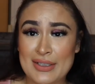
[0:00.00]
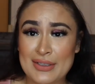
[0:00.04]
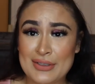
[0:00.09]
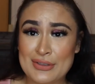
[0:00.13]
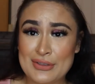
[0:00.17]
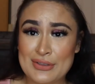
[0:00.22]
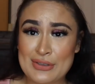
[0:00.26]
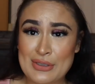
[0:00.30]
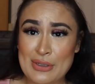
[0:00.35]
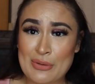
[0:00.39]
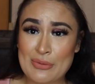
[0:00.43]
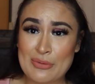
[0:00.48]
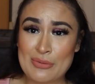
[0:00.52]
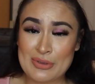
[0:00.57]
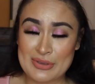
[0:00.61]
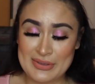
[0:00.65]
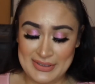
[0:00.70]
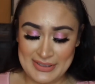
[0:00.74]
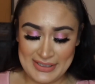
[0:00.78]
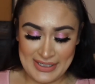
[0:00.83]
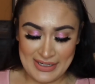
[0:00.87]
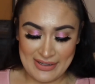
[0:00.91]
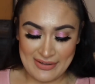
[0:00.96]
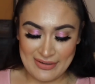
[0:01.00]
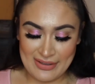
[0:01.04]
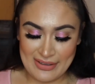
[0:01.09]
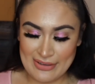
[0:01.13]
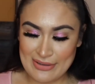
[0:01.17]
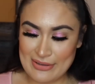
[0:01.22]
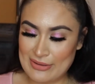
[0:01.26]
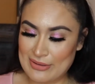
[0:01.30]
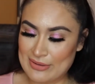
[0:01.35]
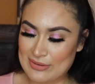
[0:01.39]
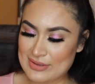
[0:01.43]
So we'll see how that
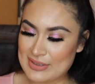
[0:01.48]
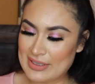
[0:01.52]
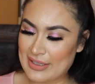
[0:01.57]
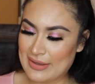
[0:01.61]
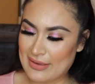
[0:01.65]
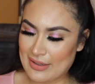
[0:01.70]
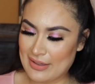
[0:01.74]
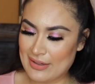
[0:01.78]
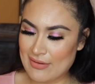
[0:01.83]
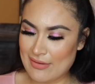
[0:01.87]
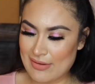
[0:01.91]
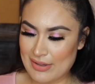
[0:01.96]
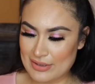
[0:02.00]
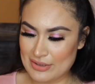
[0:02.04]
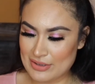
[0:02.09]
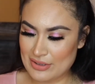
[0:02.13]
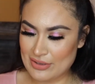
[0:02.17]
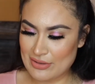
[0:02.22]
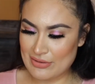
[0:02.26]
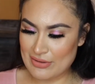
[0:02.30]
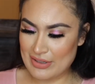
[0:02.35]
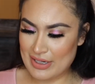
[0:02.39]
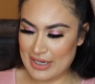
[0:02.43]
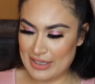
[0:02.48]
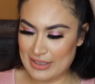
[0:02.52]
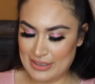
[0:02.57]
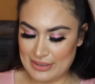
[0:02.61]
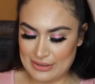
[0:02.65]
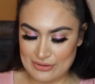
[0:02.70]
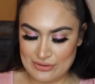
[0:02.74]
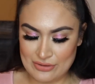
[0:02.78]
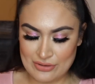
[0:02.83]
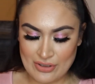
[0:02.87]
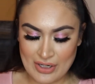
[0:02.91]
goes. I think I'll actually go ahead
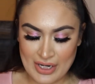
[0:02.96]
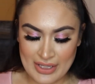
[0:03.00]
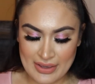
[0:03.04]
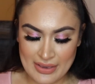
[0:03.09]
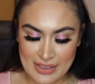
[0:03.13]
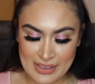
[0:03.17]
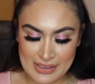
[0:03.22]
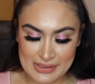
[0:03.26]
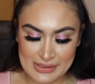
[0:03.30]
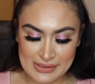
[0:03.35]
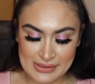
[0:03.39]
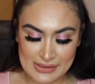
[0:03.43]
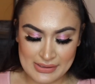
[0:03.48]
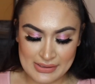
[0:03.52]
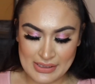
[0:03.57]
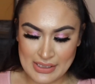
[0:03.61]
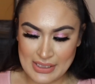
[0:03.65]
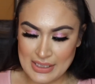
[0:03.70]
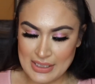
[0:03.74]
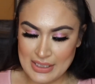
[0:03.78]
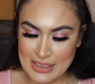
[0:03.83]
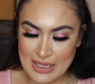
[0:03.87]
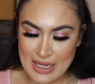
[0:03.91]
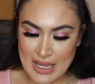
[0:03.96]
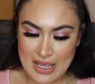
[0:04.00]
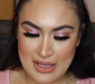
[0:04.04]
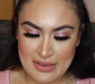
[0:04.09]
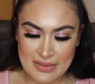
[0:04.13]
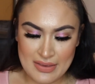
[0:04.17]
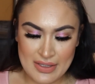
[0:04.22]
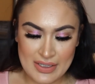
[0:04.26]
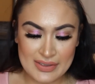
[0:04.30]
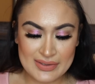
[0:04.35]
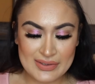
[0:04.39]
and try this,
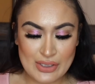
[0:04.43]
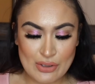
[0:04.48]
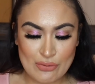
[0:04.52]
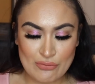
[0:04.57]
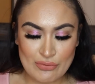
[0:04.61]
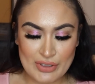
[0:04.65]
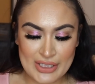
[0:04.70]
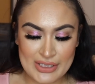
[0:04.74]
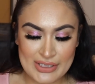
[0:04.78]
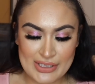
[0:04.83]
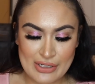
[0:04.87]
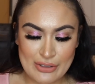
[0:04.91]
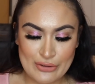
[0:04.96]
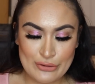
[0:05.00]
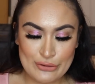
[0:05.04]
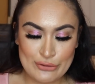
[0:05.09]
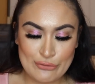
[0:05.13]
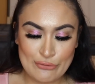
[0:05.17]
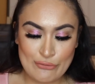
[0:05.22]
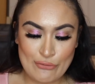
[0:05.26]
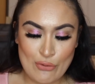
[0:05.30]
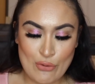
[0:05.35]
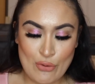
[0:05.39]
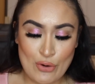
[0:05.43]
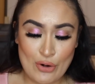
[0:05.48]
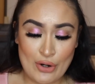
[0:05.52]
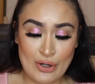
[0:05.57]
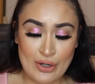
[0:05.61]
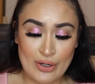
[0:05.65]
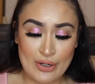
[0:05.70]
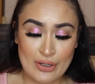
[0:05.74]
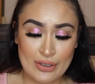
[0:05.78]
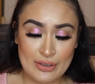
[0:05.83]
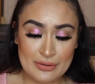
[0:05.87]
and this retails
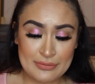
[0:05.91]
for